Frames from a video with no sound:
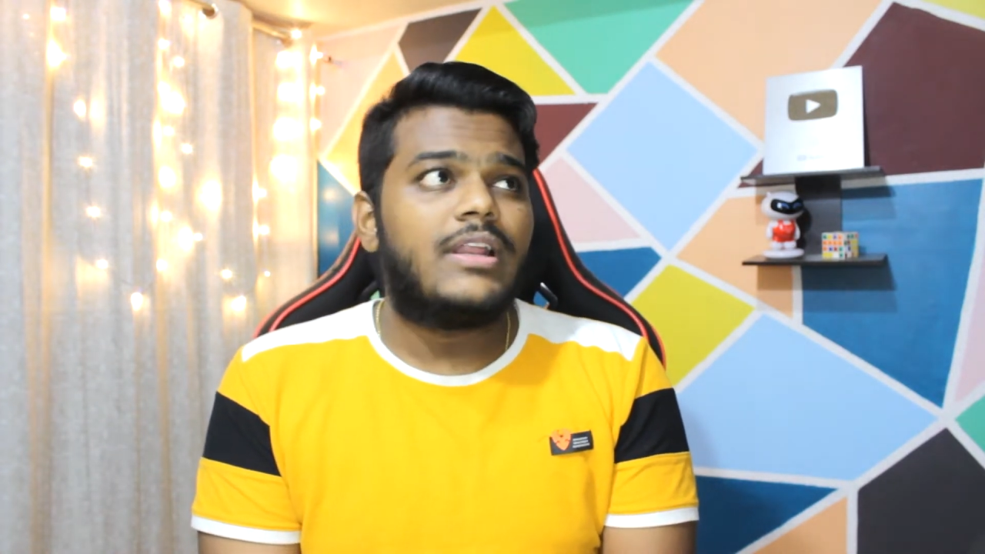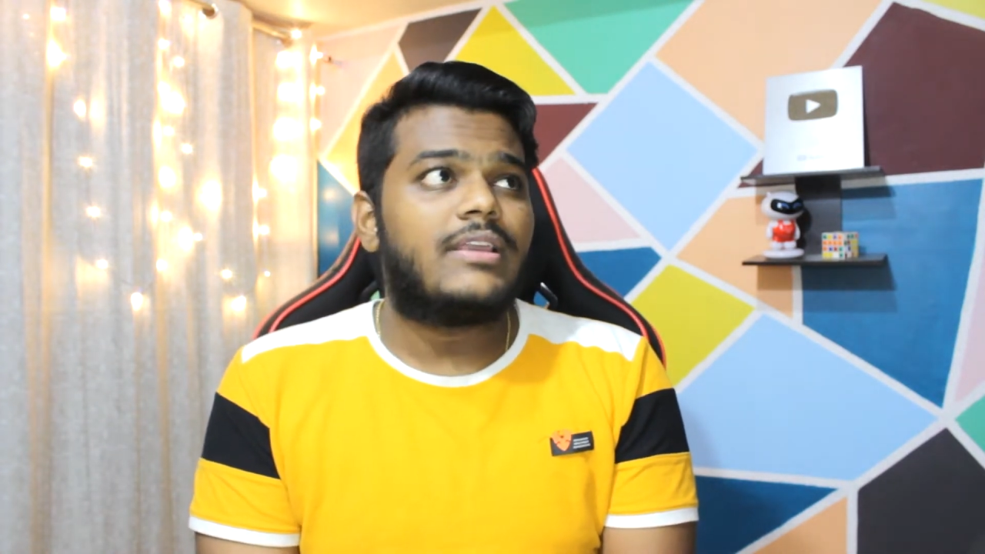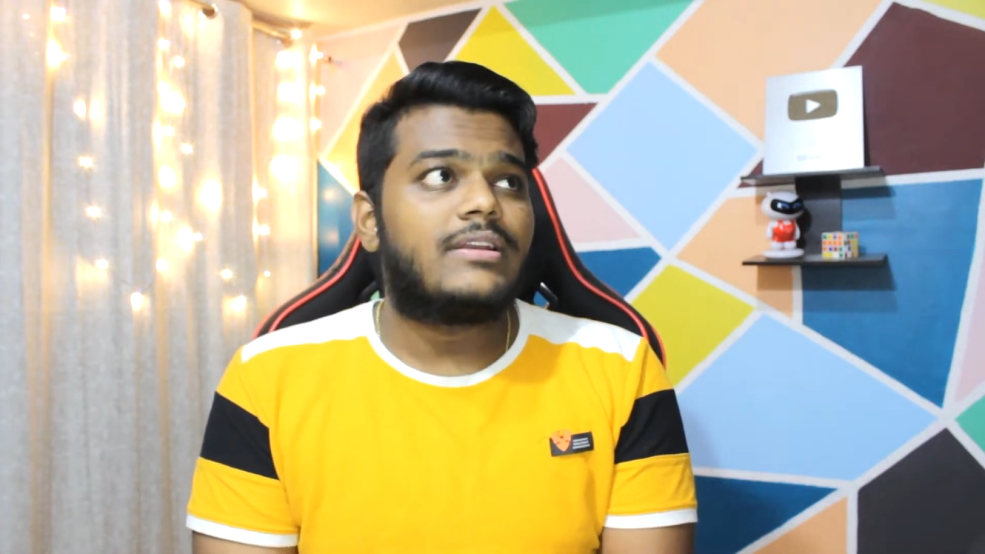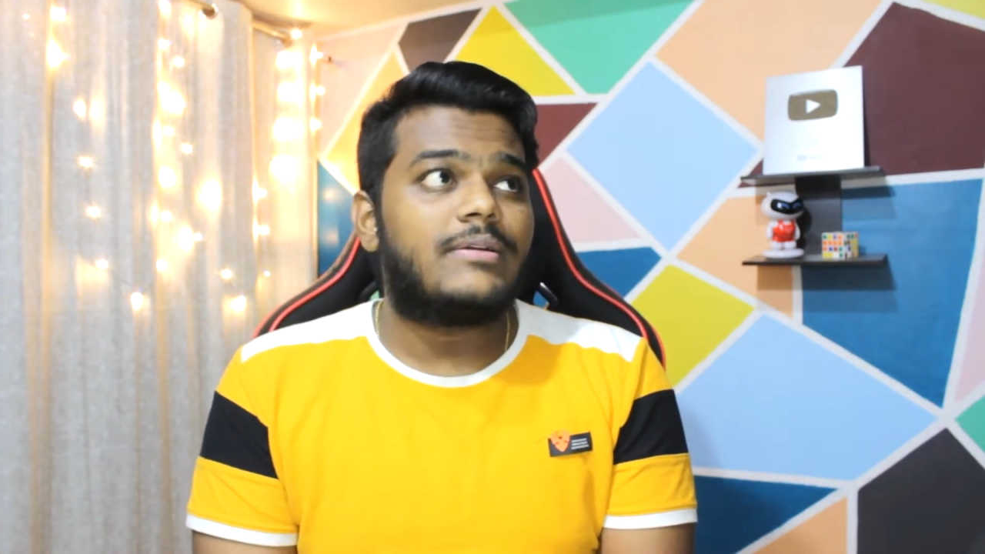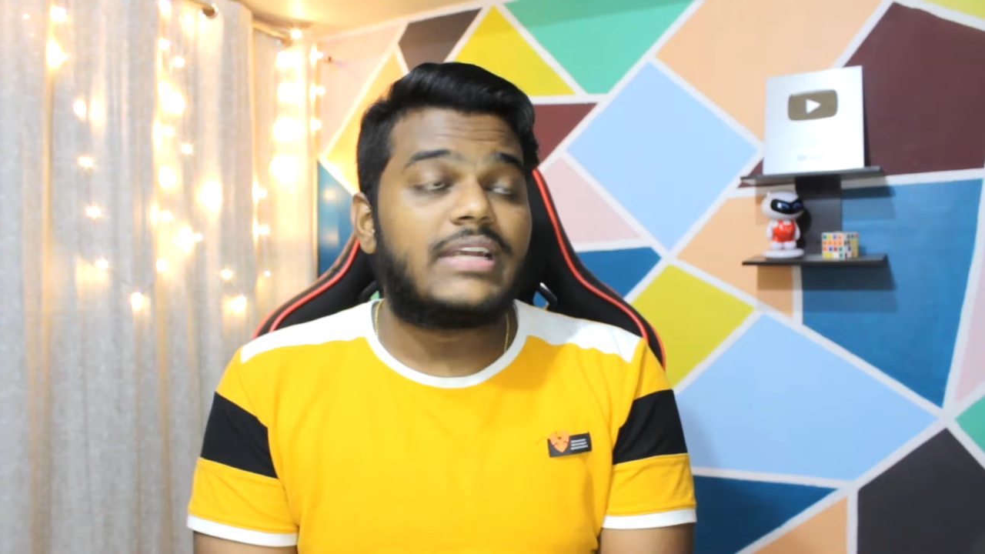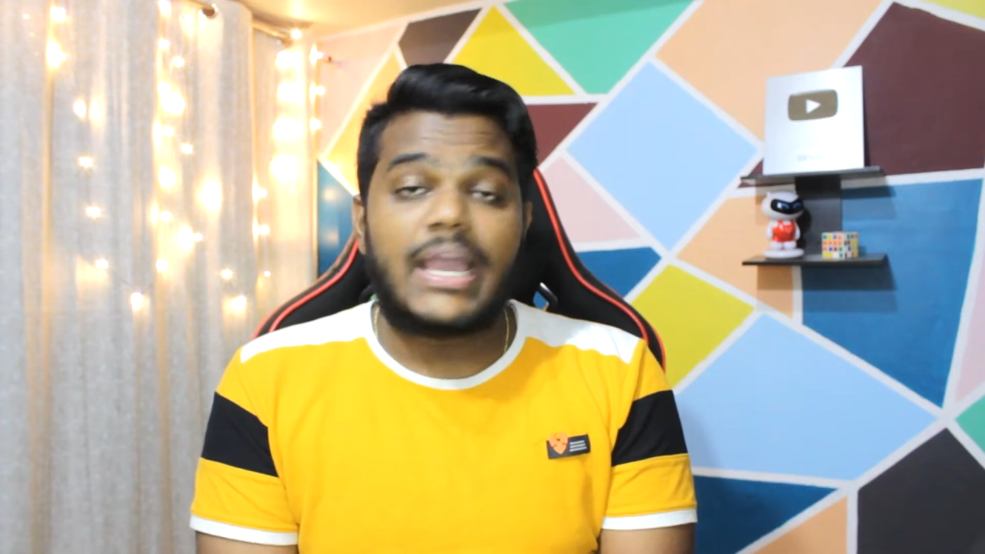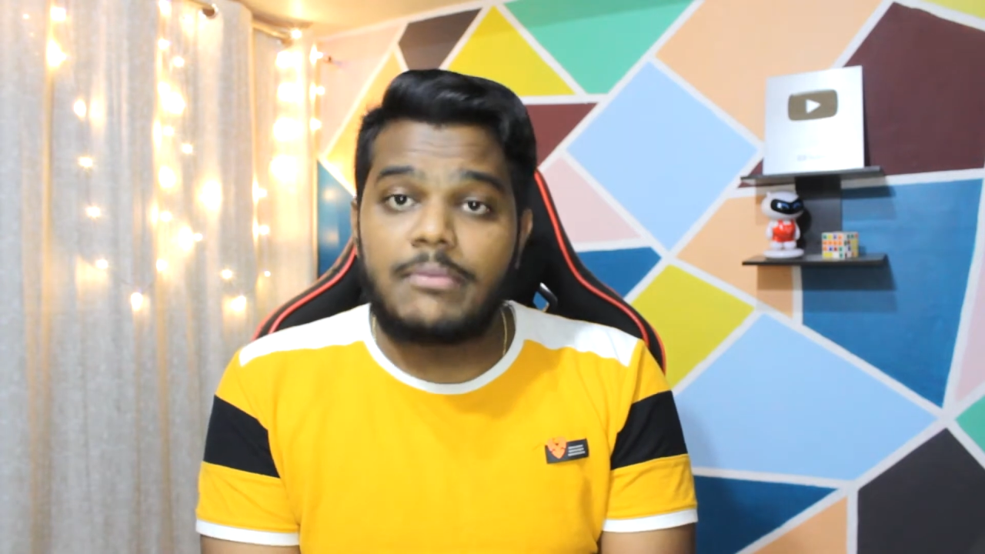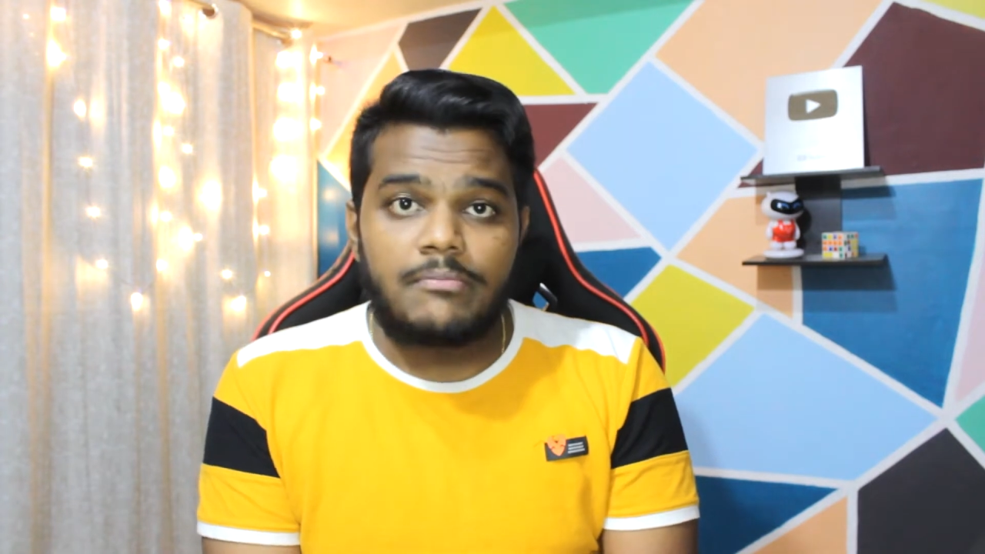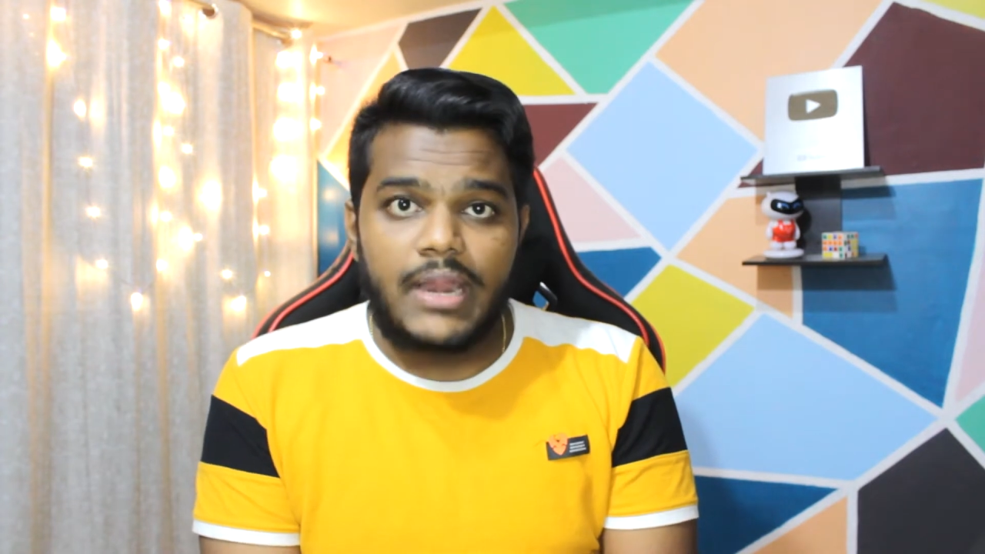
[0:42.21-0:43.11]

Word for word: like Diamond